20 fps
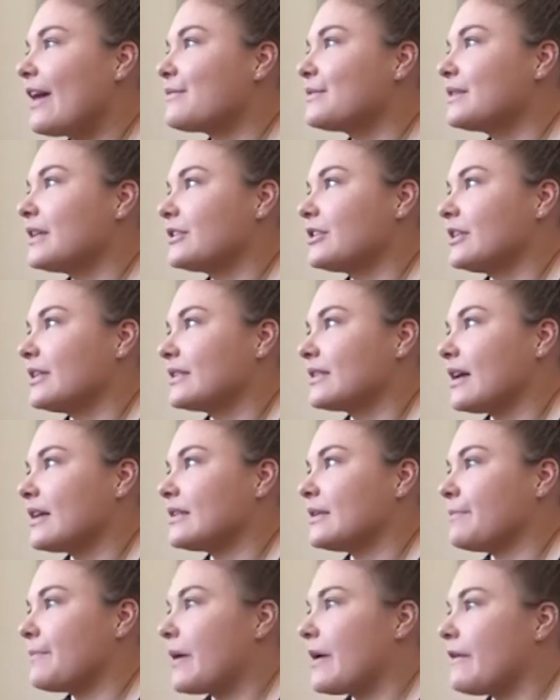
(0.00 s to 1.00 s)
yeah, it was such an
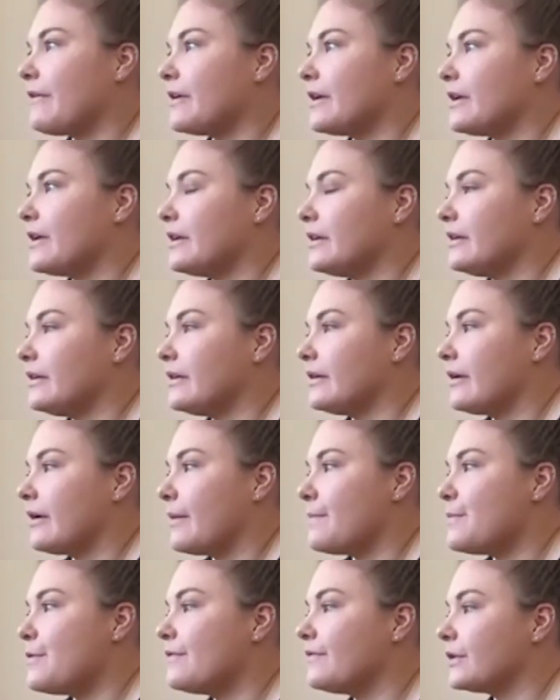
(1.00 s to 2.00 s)
exciting period
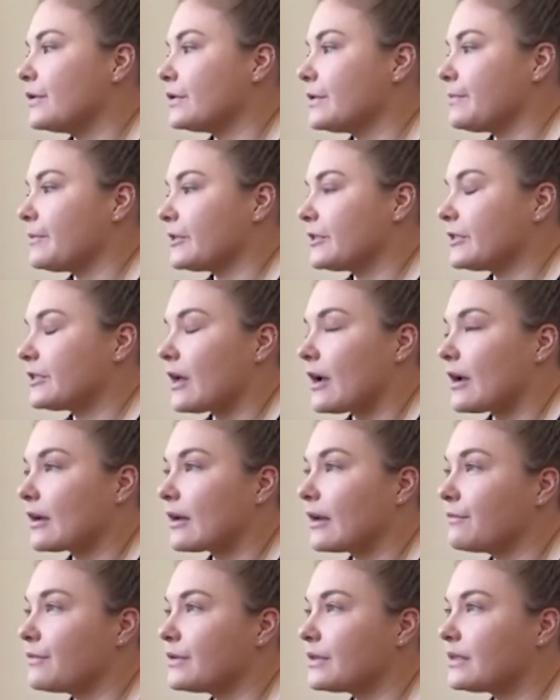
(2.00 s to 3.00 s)
and moving on to British
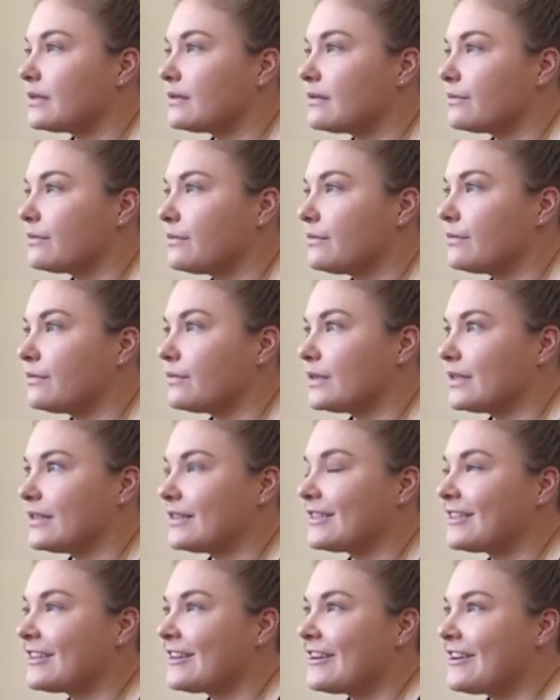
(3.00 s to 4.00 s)
Cycling
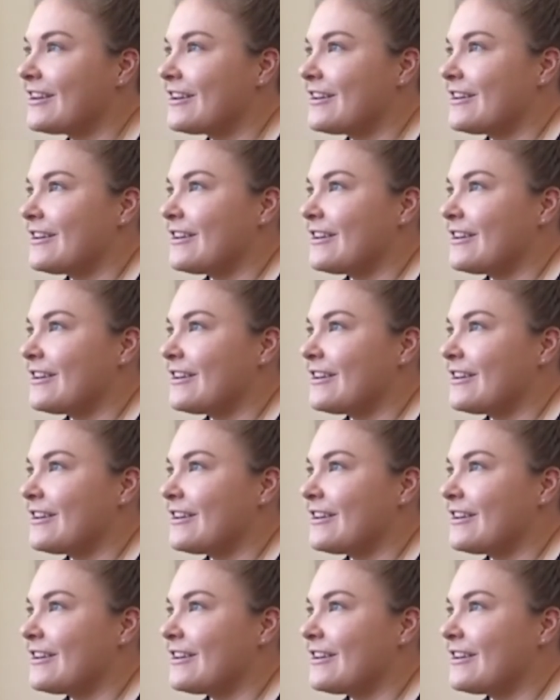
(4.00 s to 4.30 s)
was